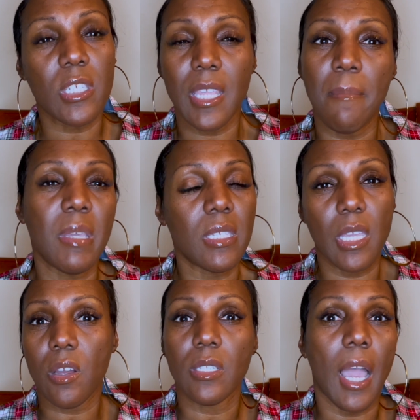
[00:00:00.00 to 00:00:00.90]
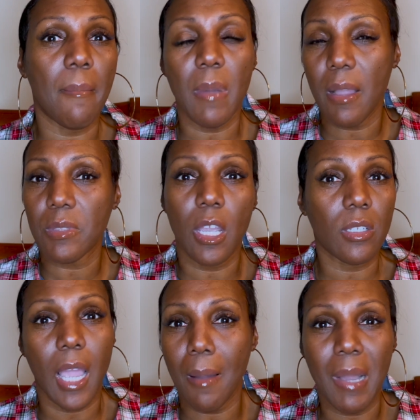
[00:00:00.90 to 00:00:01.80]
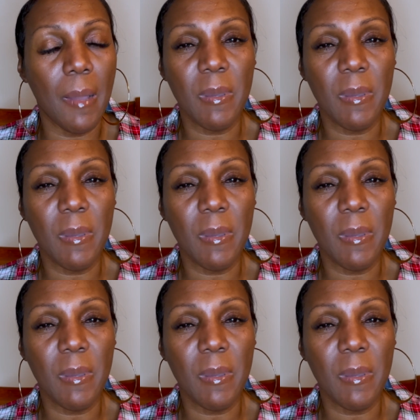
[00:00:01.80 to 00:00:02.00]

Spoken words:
That means they're not my